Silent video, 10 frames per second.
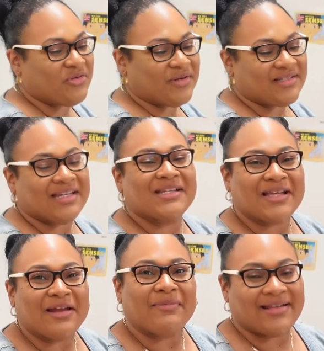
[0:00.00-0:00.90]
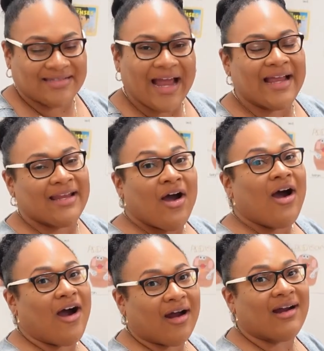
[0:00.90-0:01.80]
are sitting side by side
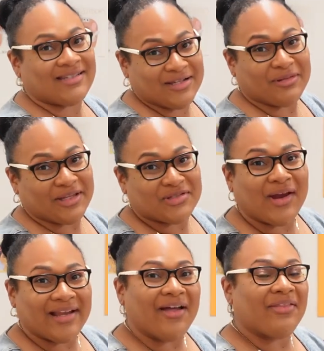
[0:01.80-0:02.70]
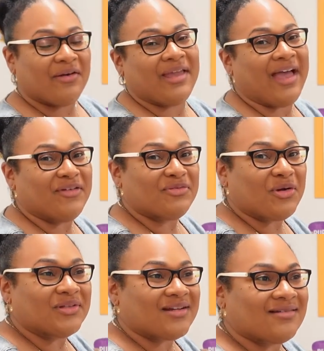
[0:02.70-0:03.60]
are our siblings right now that we have
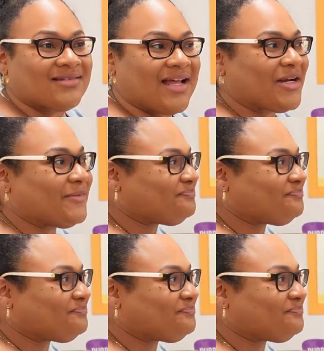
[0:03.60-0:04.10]
enrolled in our center.